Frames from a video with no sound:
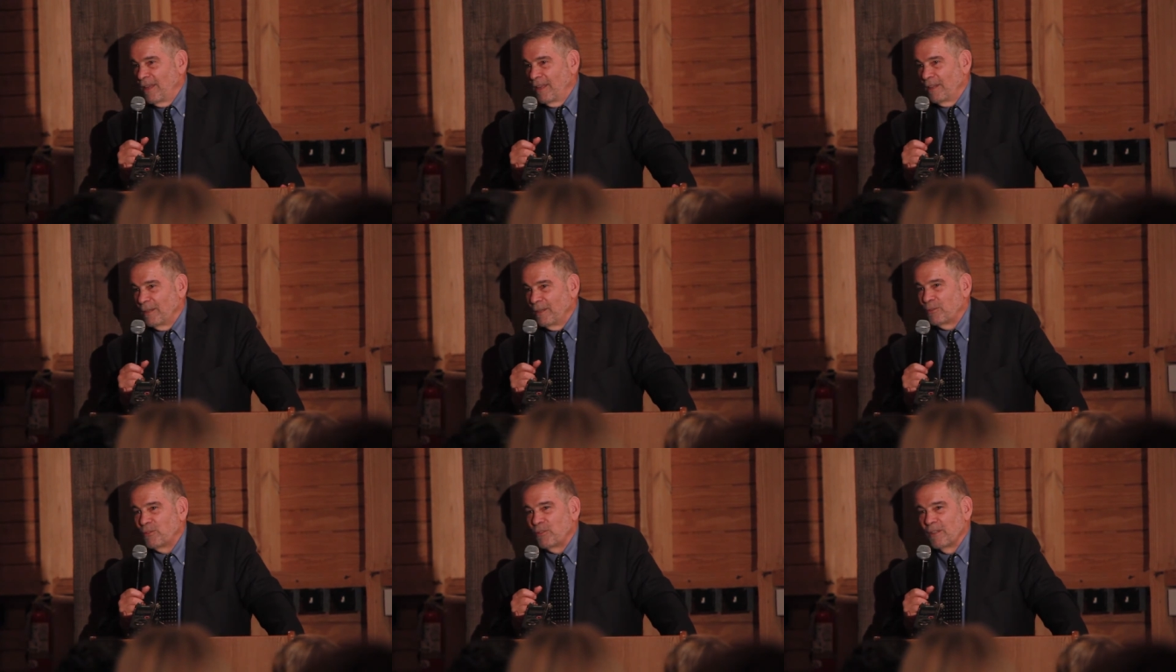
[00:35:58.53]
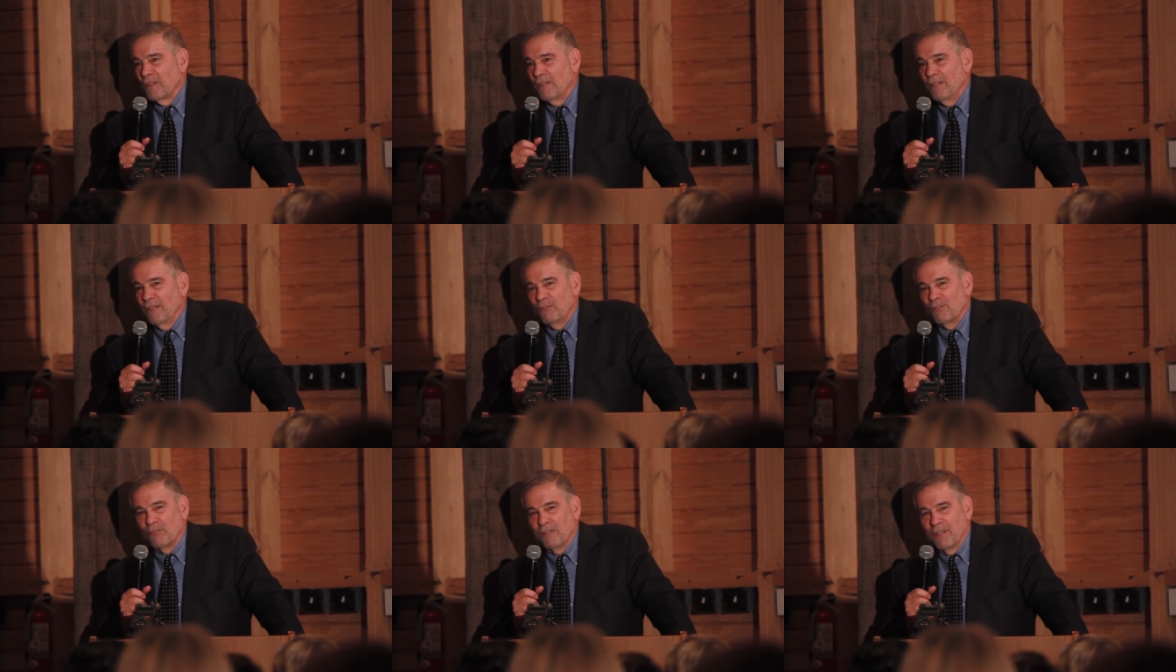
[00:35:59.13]
and this, at
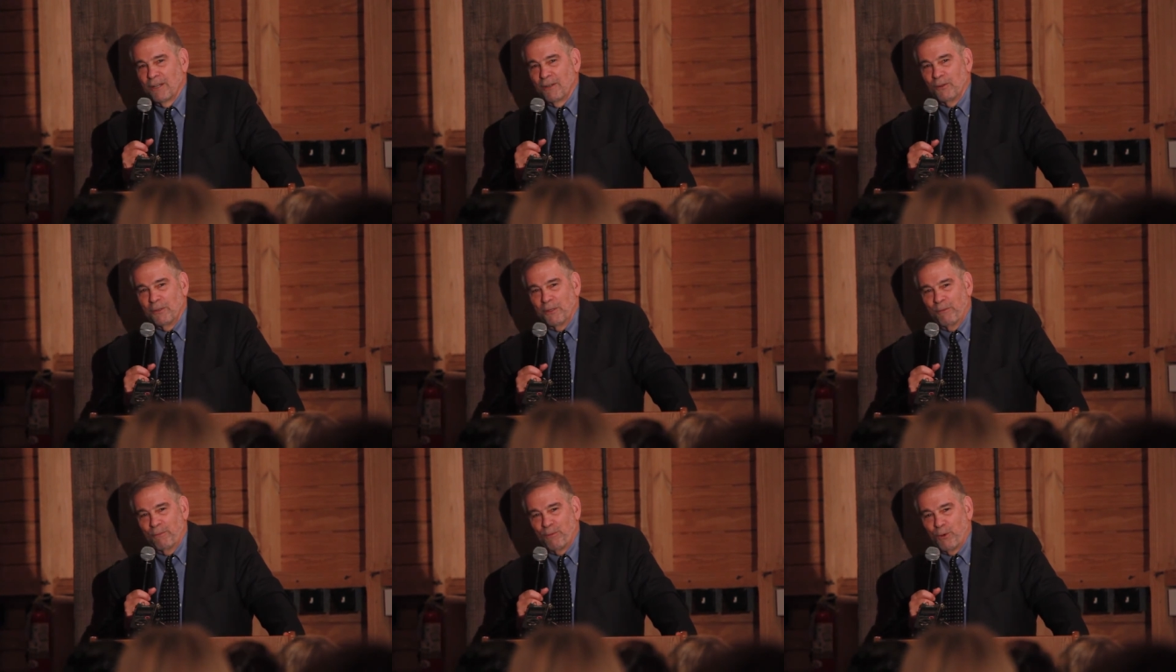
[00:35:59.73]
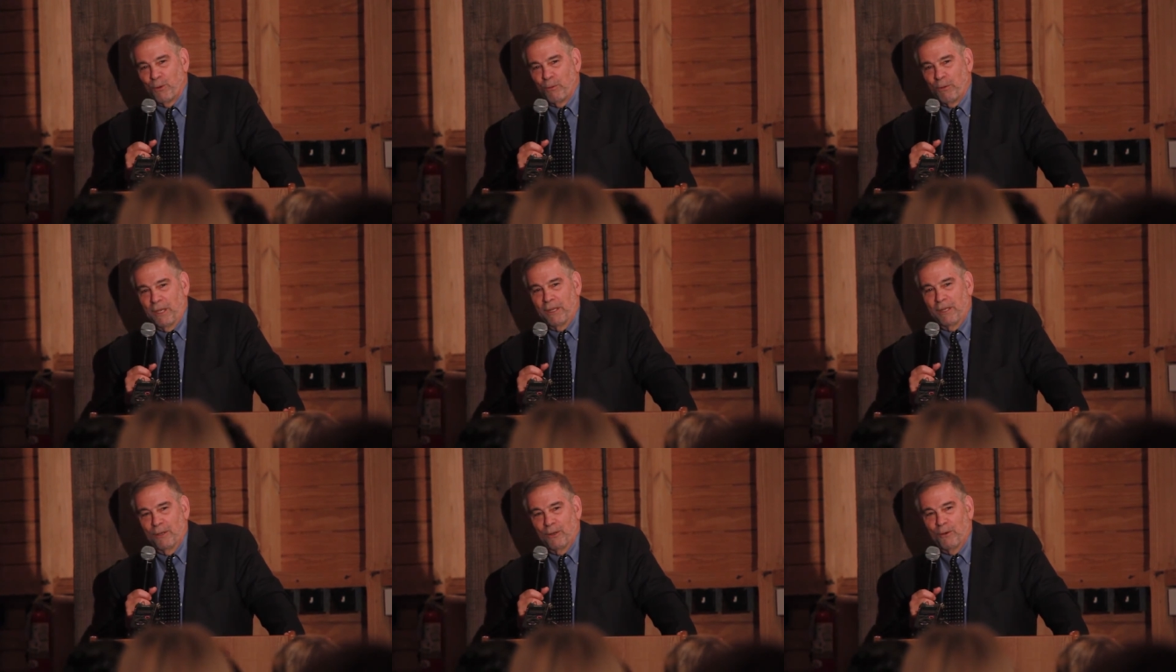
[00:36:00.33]
least not only for
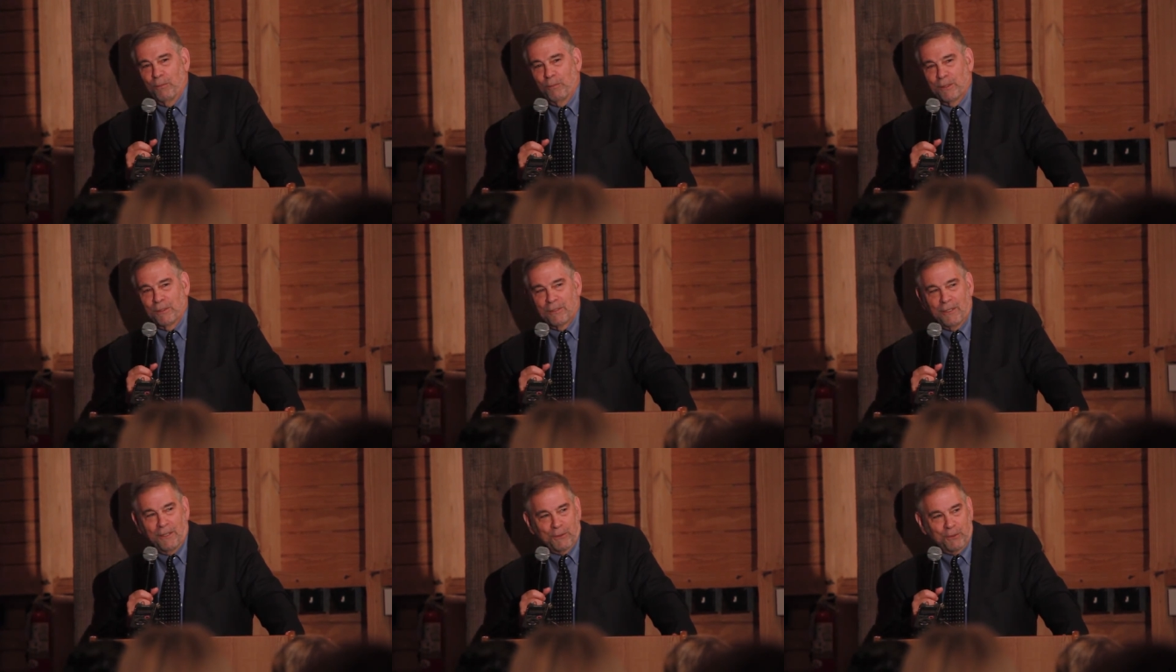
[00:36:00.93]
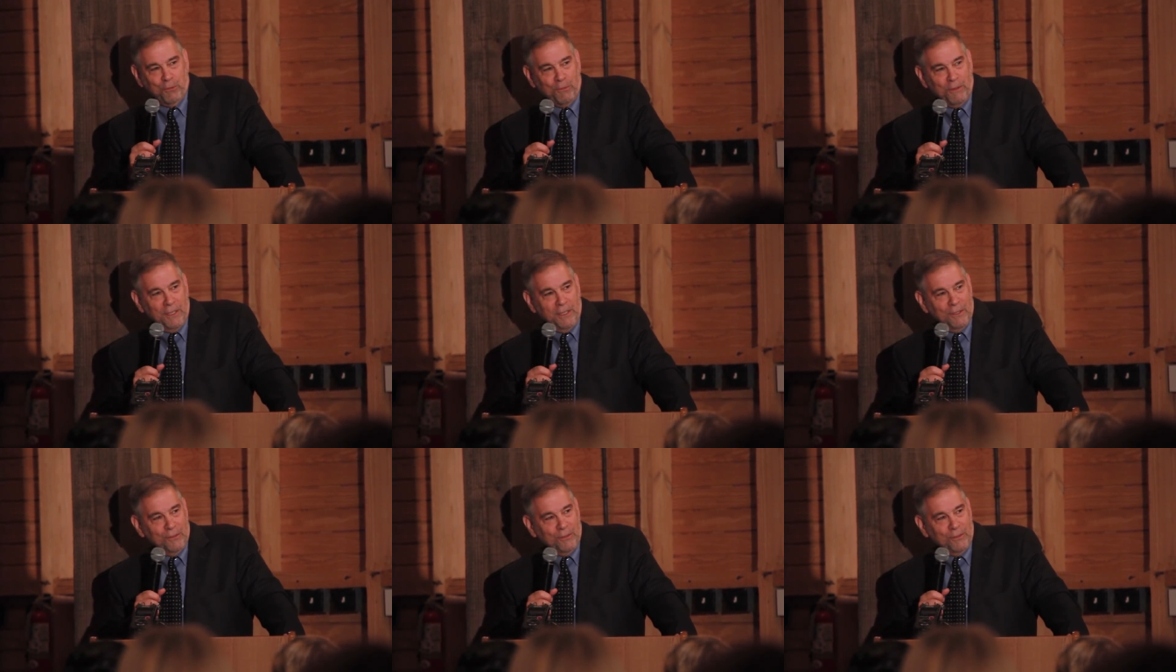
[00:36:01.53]
radio, but culturally,